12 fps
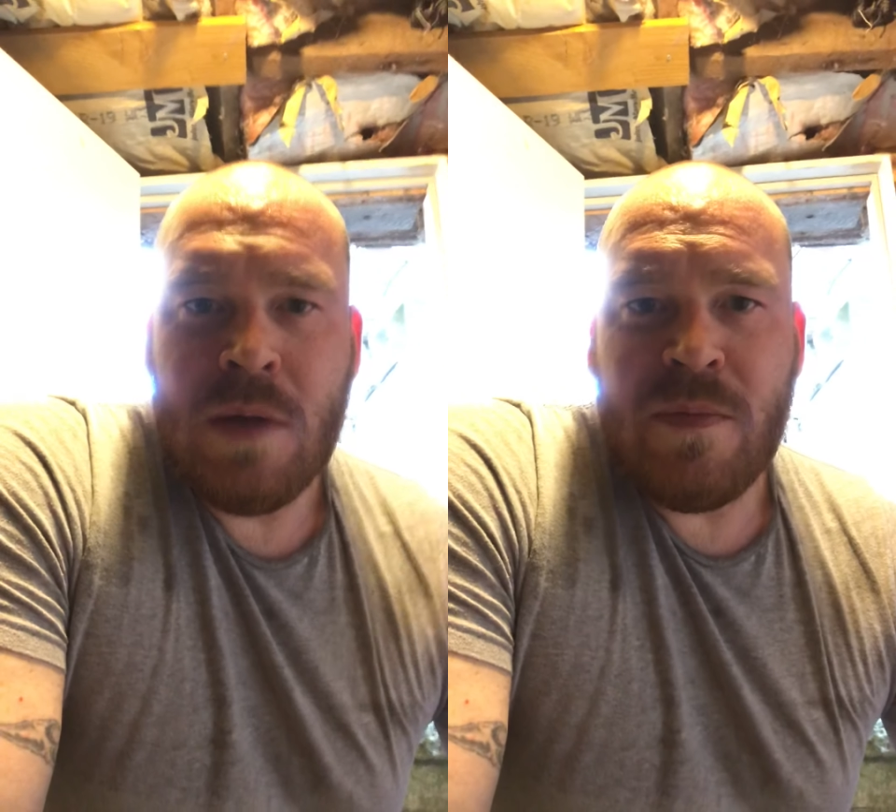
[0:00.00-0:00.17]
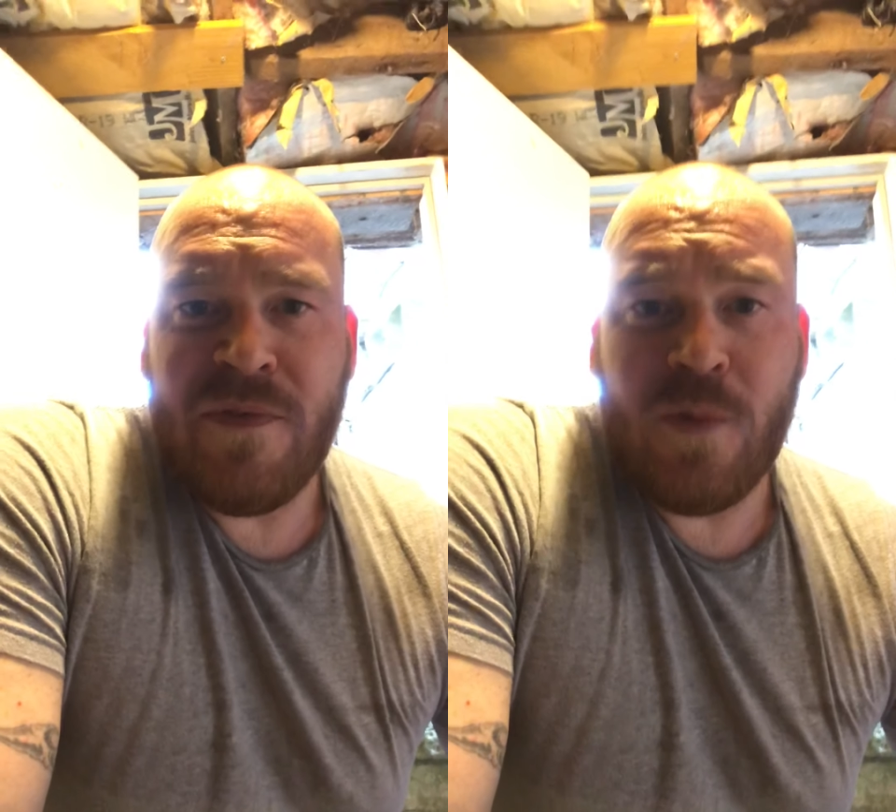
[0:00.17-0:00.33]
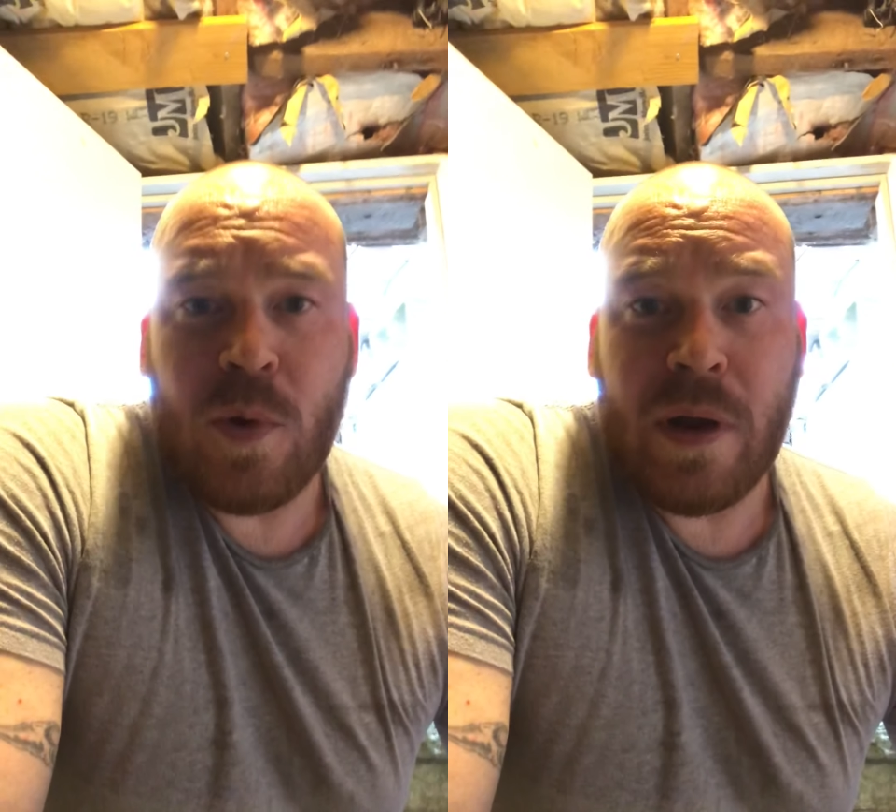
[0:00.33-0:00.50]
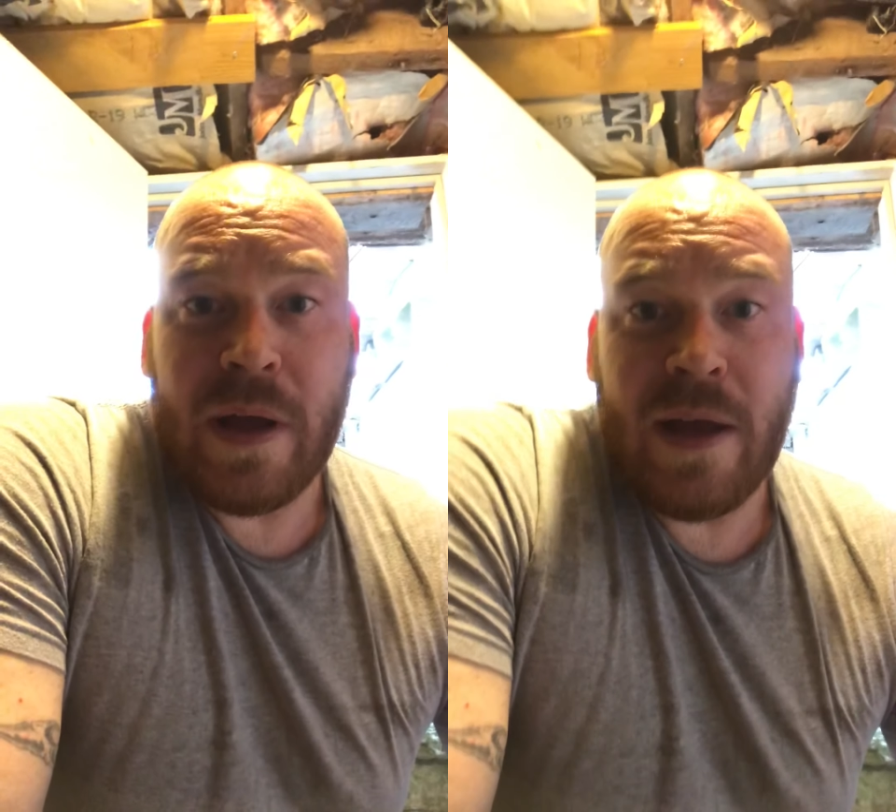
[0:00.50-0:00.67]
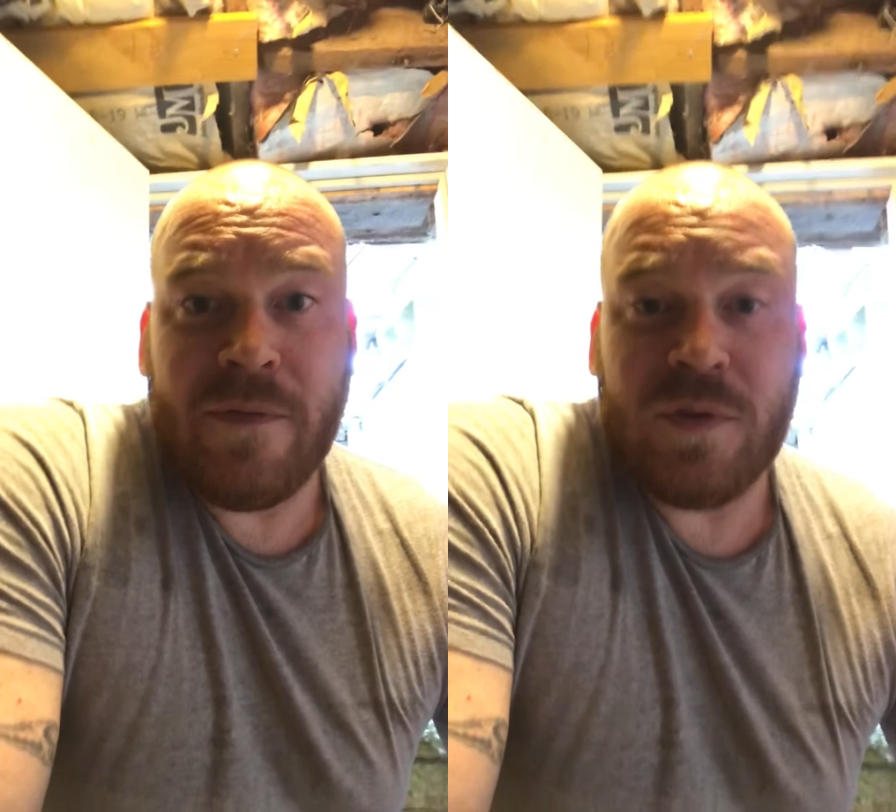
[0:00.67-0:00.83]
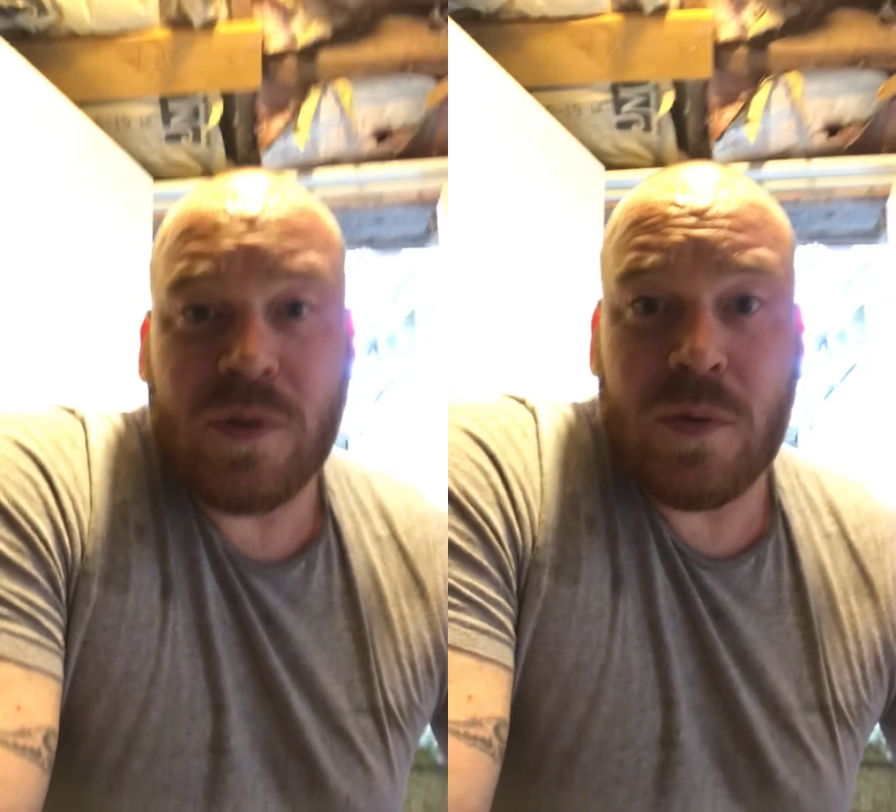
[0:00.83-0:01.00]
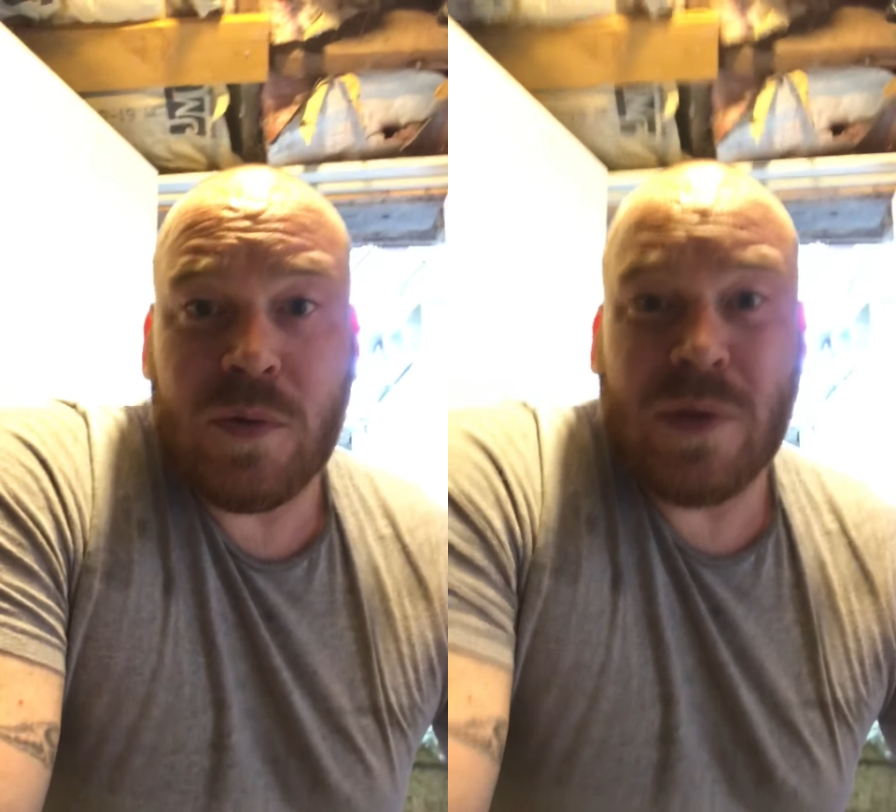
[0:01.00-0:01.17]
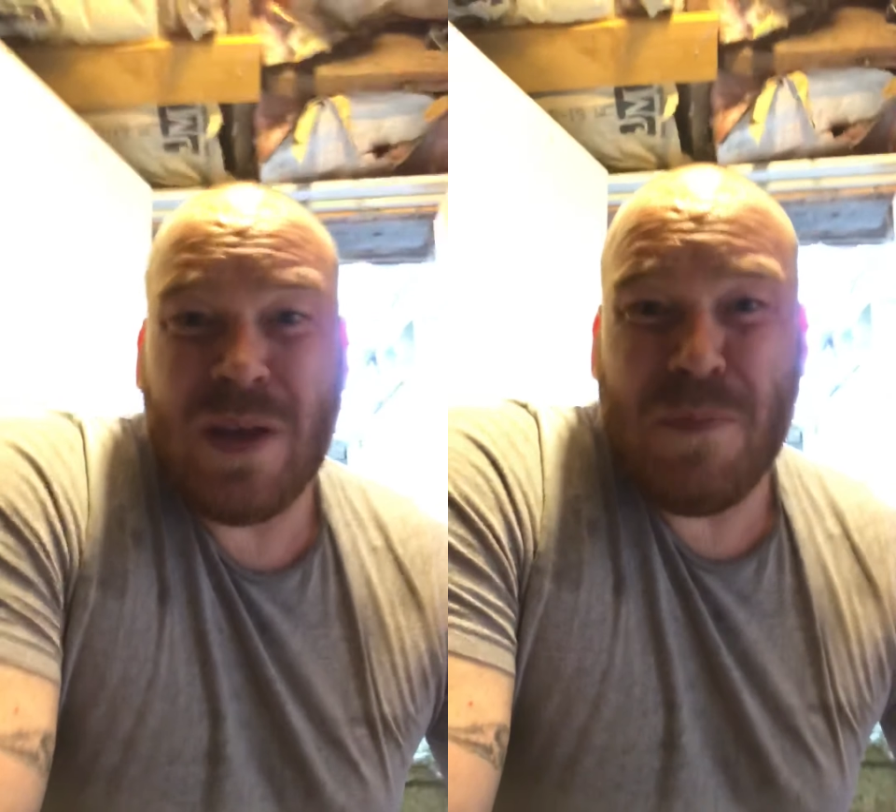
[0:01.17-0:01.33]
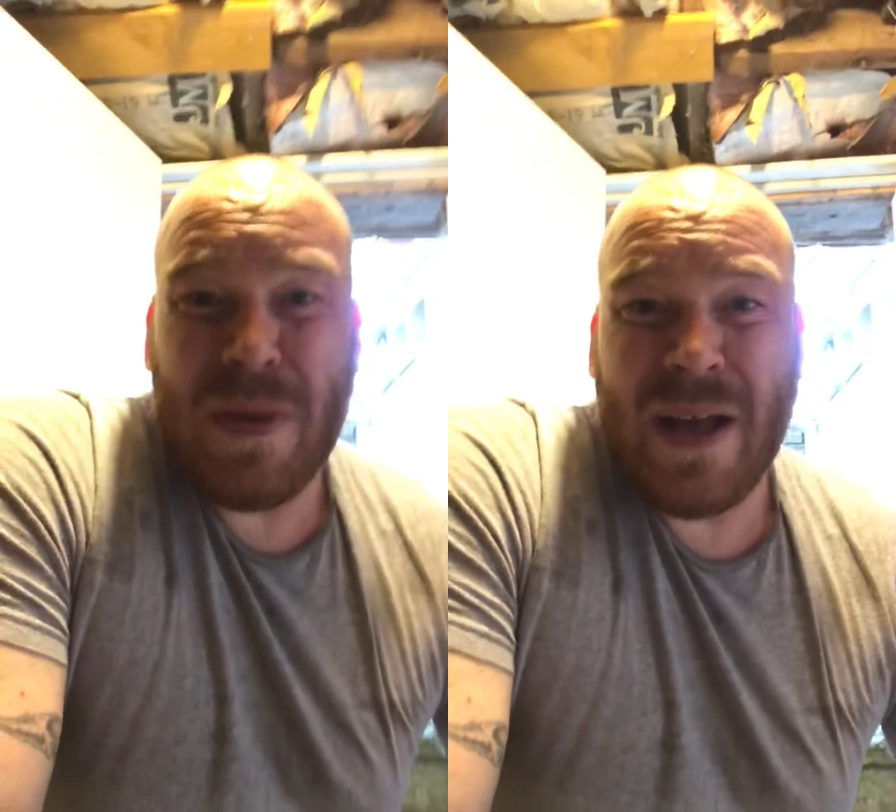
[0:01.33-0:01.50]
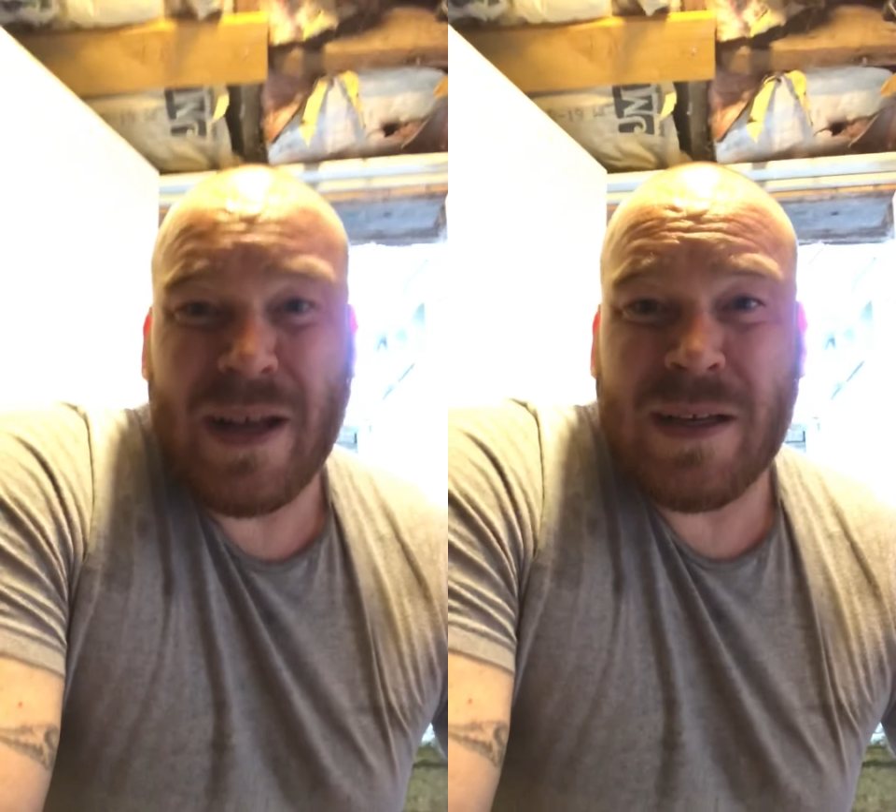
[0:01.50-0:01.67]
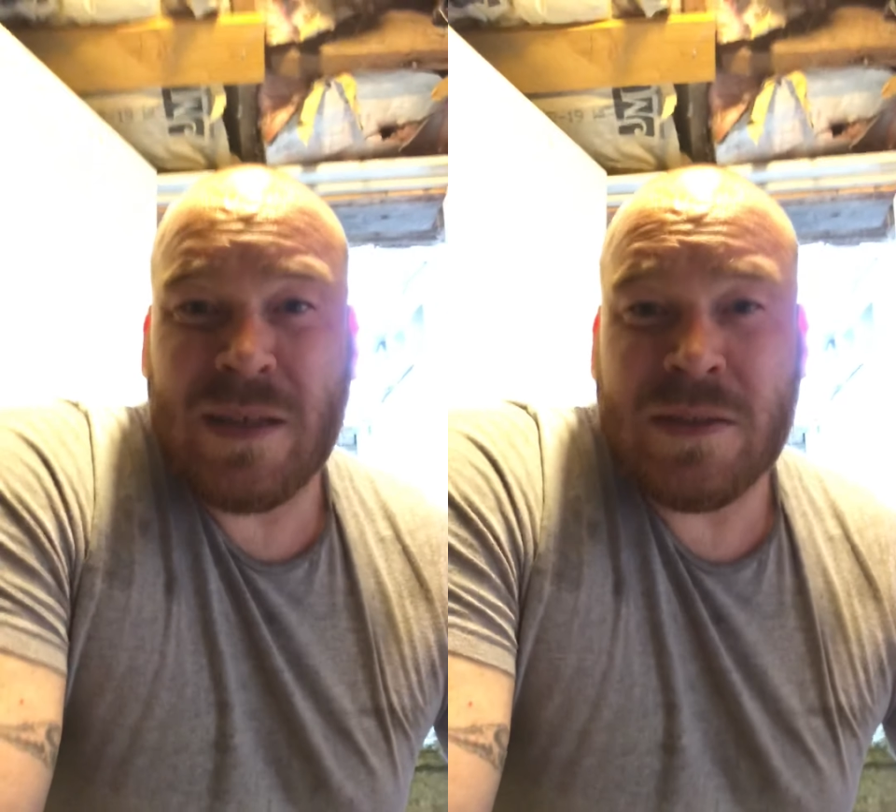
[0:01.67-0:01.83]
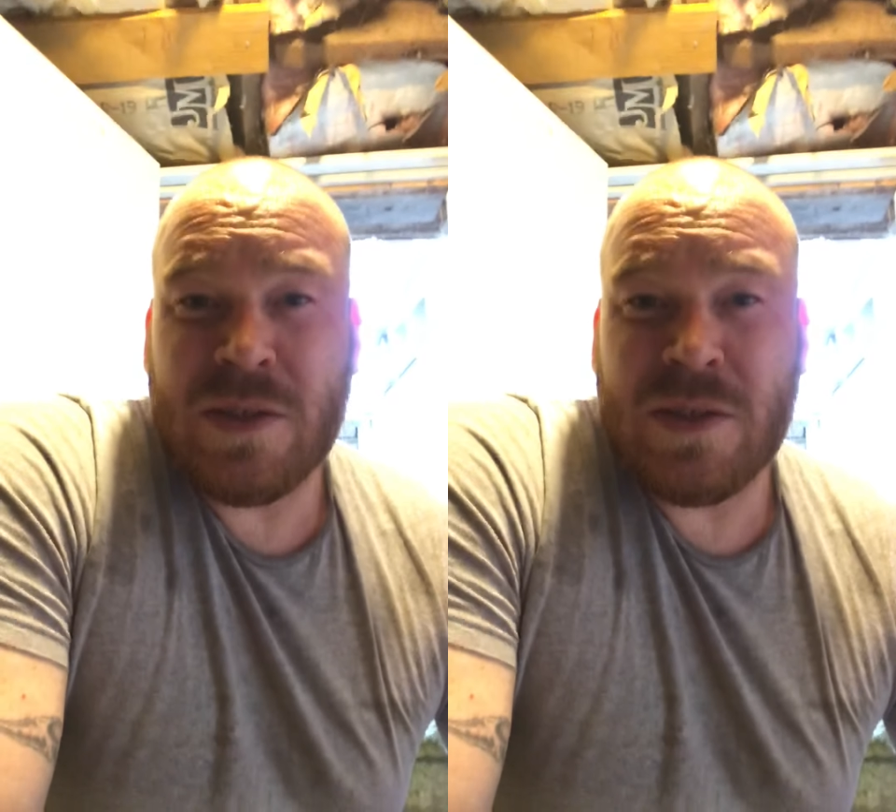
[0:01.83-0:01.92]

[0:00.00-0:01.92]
before I have to get back